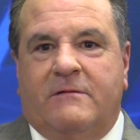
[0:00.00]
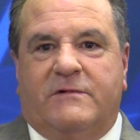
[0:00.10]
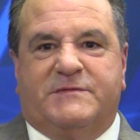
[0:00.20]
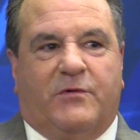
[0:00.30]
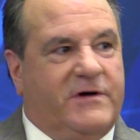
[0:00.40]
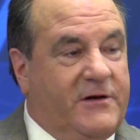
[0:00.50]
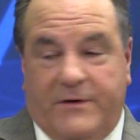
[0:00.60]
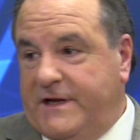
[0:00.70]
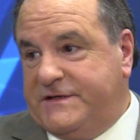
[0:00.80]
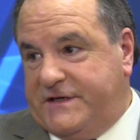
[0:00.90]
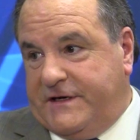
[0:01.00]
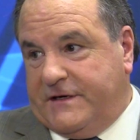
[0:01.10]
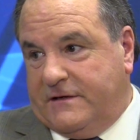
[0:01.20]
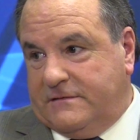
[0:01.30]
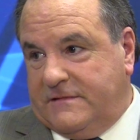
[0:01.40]
was born and raised
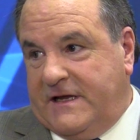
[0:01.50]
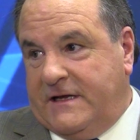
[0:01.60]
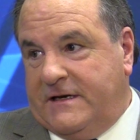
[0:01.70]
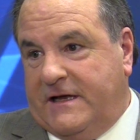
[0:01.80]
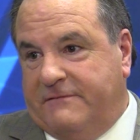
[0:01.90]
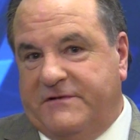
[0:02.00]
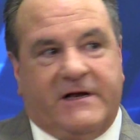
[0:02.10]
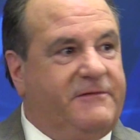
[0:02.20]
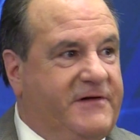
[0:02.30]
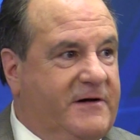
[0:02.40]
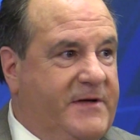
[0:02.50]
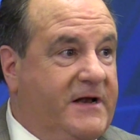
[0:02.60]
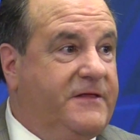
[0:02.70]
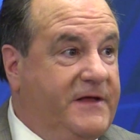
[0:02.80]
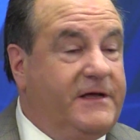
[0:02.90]
here, and I've done a fair
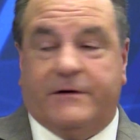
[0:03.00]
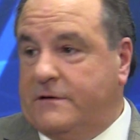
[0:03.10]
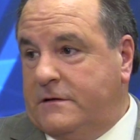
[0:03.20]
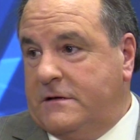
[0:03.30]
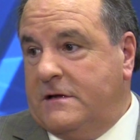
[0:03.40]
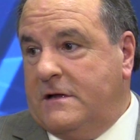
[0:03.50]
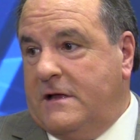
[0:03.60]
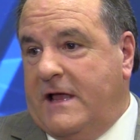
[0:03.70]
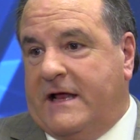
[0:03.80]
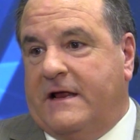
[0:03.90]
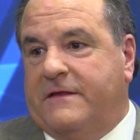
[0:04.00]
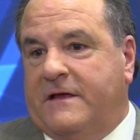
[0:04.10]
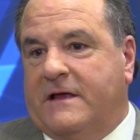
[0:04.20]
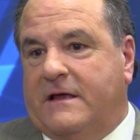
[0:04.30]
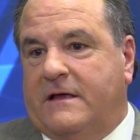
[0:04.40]
amount of theater, and I
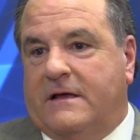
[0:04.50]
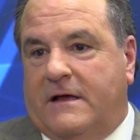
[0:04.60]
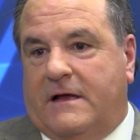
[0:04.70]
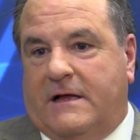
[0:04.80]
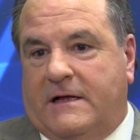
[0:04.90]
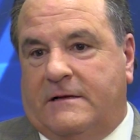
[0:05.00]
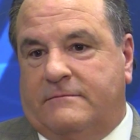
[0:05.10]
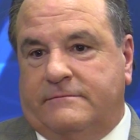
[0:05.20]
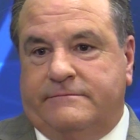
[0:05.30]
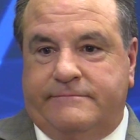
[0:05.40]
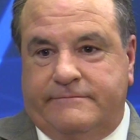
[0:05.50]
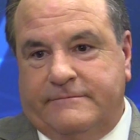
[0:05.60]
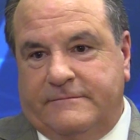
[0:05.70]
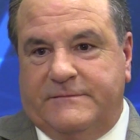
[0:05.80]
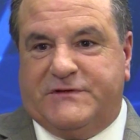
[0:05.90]
think
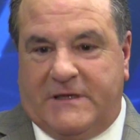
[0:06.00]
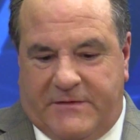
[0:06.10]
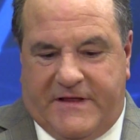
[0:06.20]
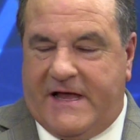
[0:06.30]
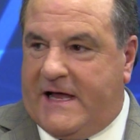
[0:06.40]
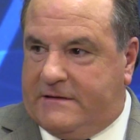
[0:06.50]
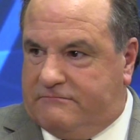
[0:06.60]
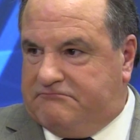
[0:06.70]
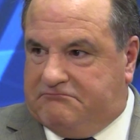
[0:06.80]
some of that